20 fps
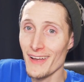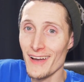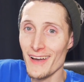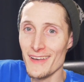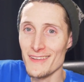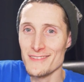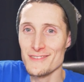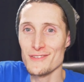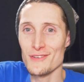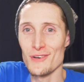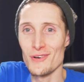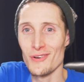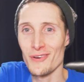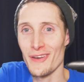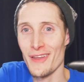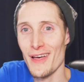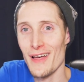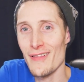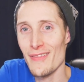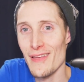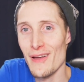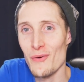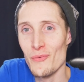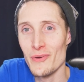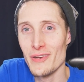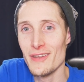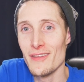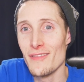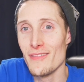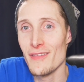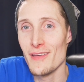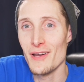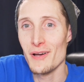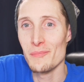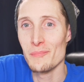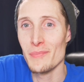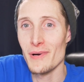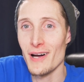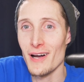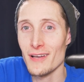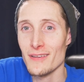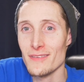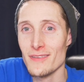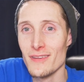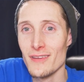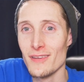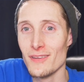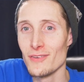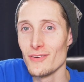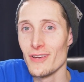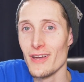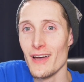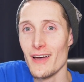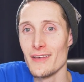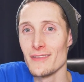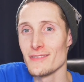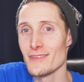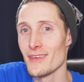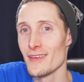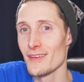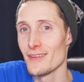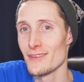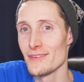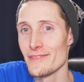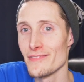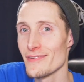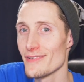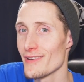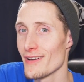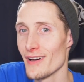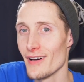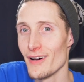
guys, so now that we did the unboxing, you guys can